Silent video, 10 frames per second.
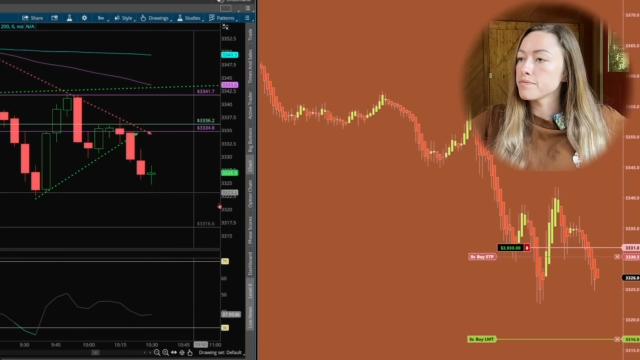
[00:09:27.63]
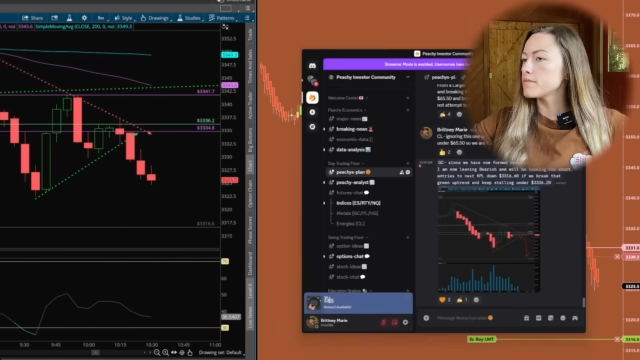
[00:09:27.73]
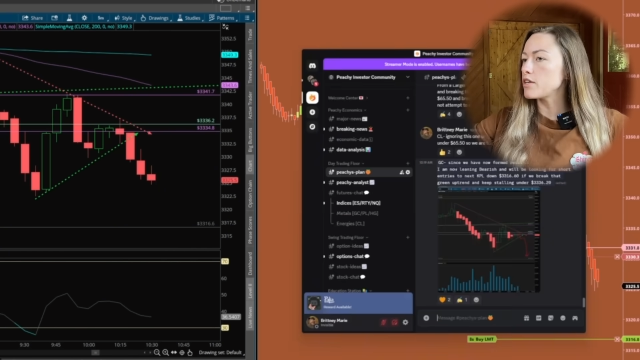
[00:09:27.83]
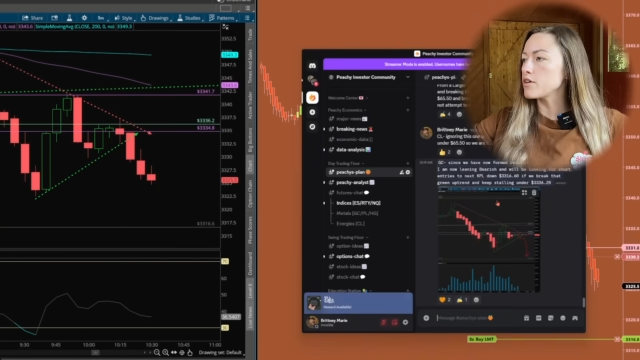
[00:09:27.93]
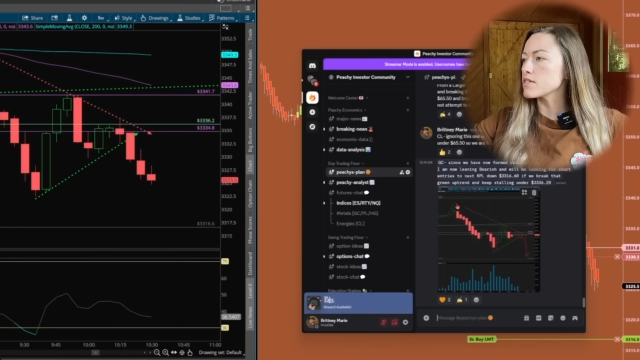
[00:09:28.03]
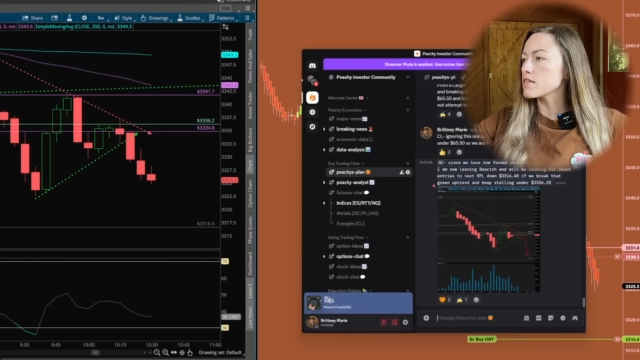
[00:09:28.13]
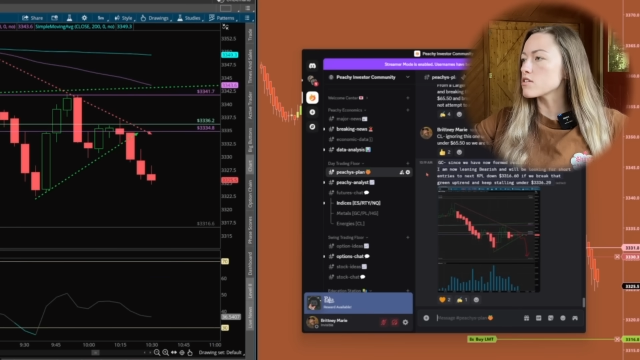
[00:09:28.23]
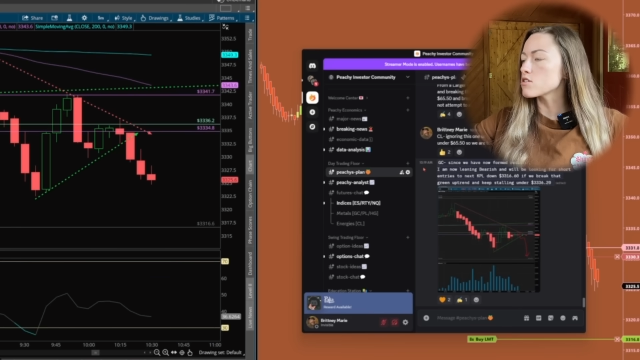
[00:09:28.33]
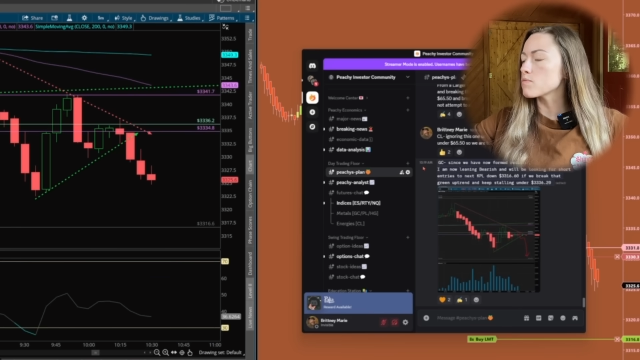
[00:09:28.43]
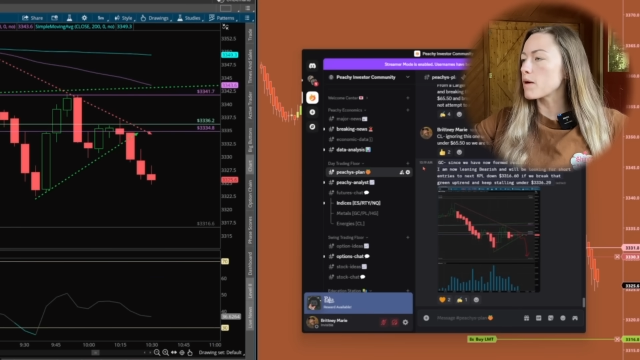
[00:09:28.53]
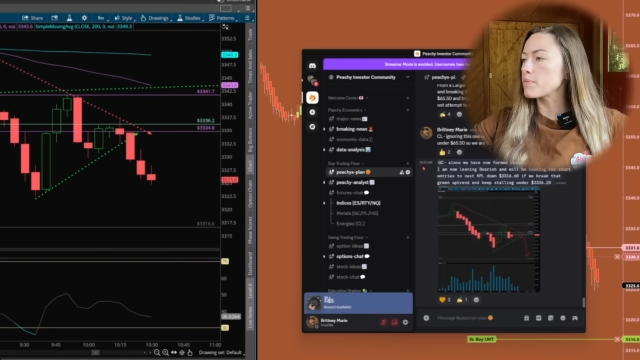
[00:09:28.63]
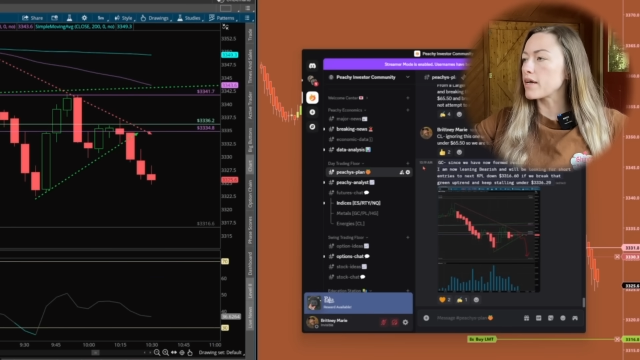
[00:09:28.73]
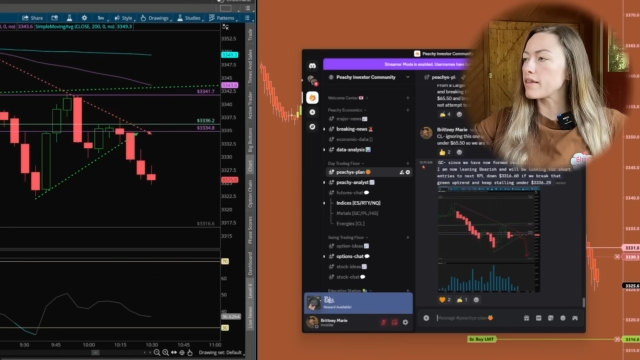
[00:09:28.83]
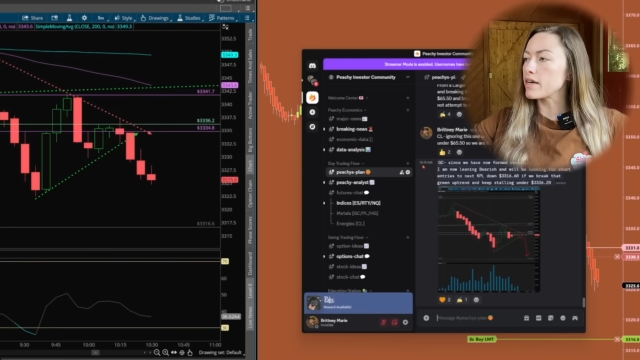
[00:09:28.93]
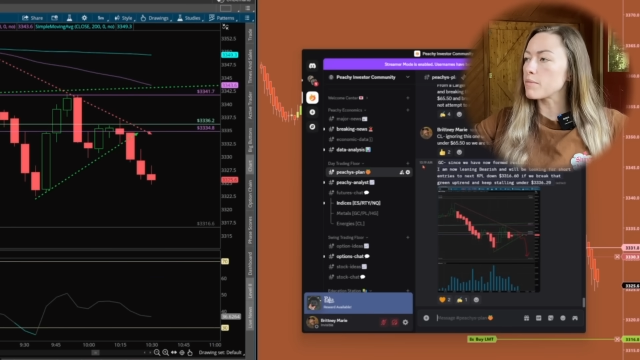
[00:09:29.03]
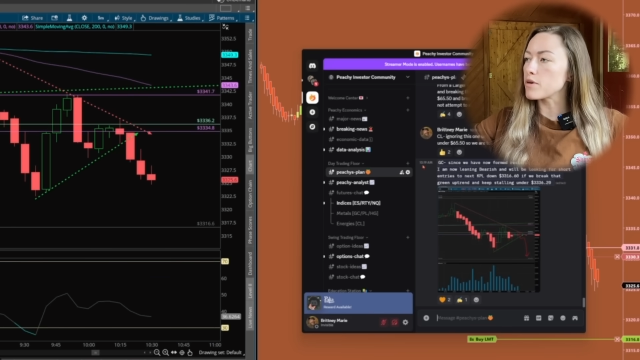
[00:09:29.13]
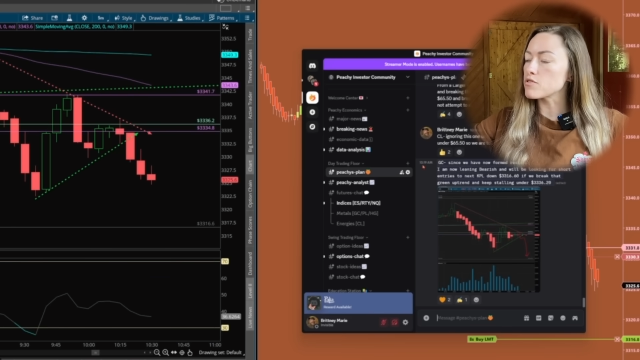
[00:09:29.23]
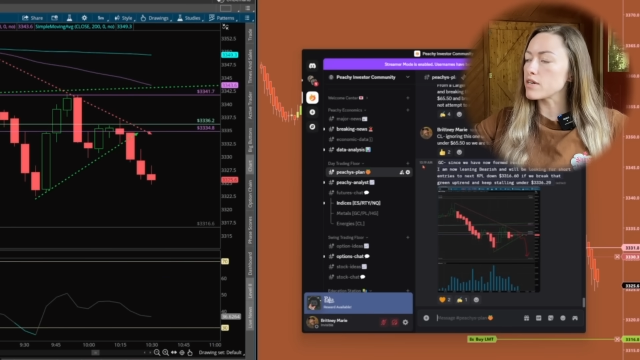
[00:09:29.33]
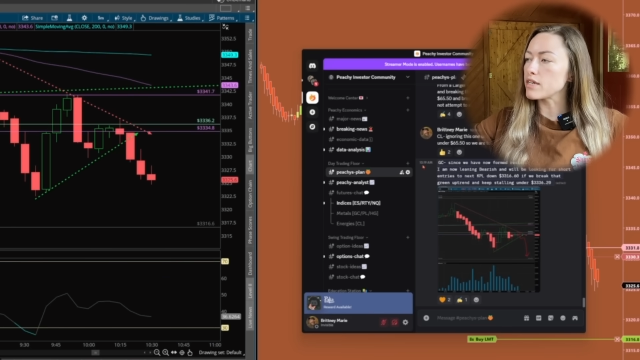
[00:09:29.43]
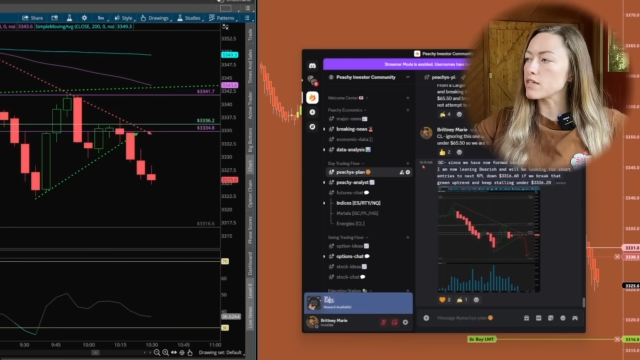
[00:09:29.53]
And you can see this is my plan that I
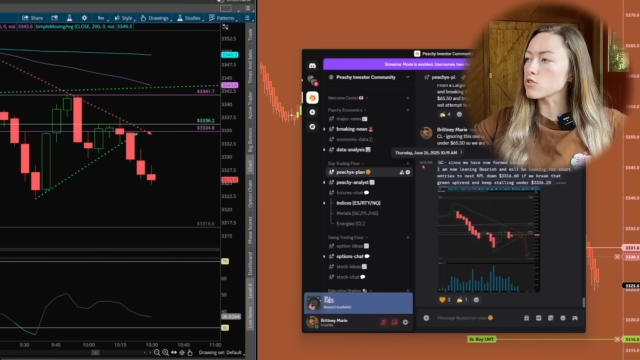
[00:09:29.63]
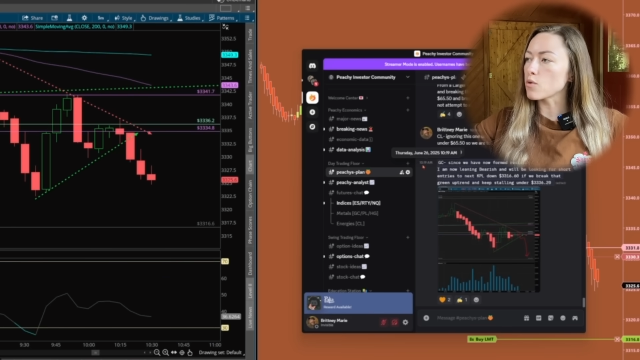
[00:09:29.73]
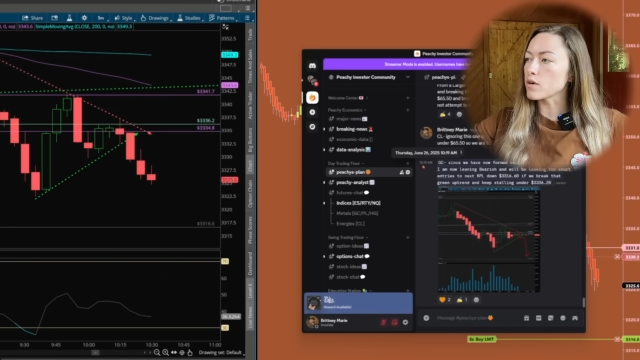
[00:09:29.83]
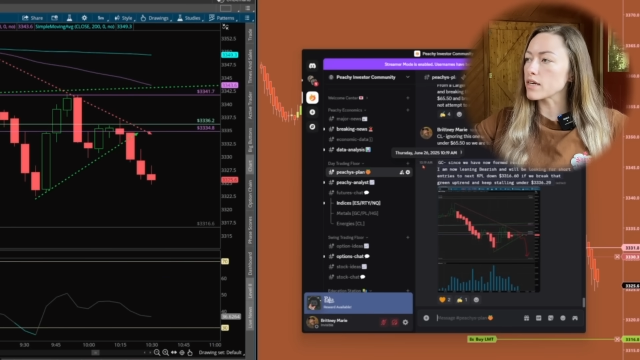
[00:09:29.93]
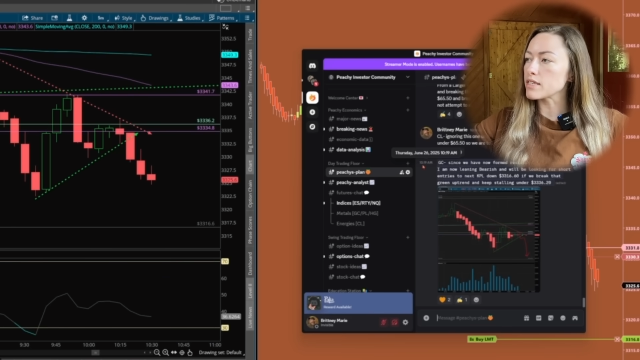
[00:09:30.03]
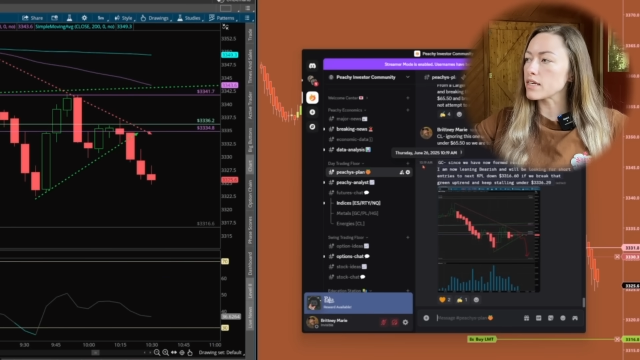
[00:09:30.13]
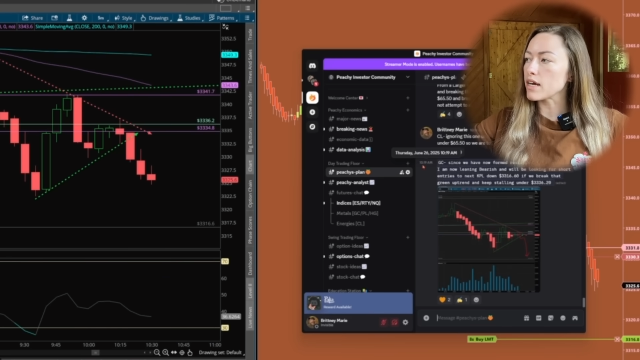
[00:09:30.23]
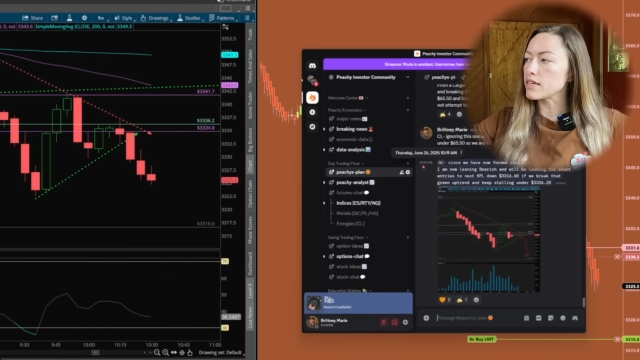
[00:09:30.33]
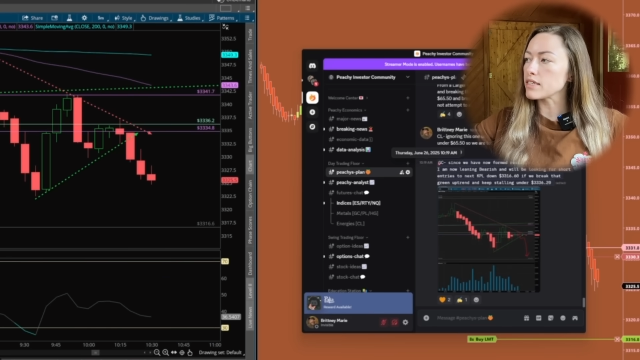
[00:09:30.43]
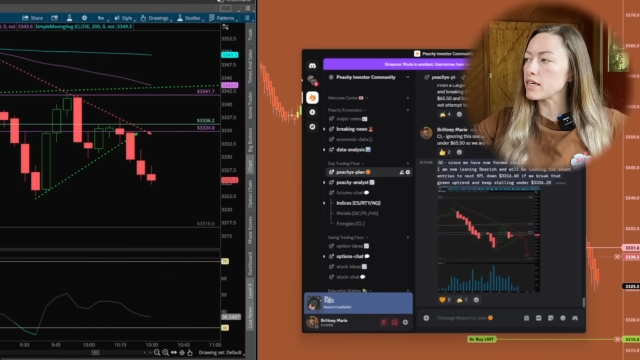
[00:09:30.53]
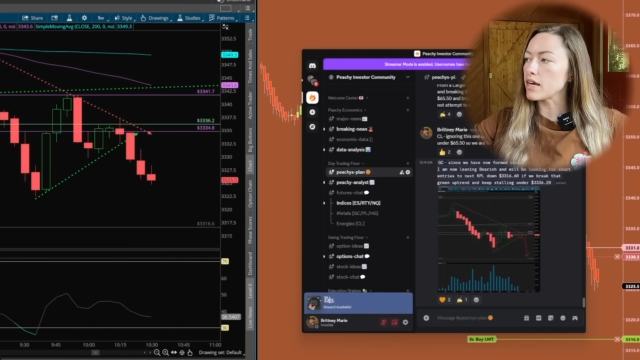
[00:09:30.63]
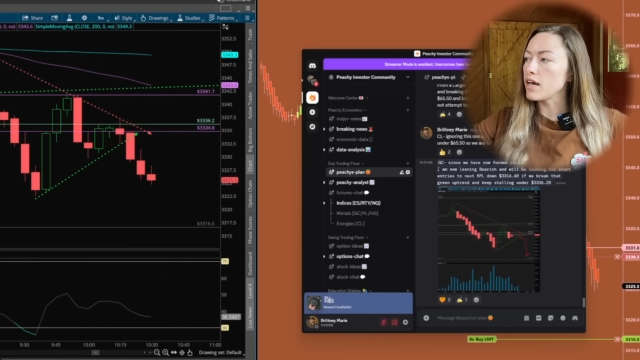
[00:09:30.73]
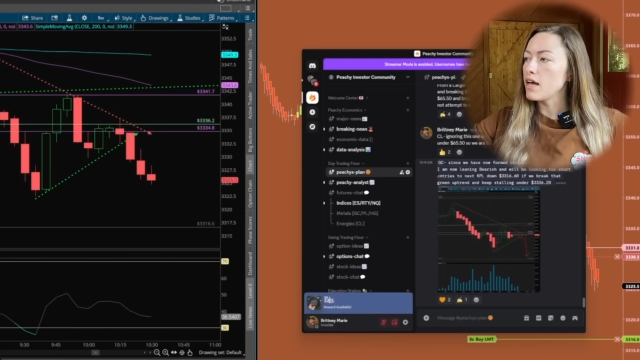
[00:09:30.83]
posted in Discord at 10:19.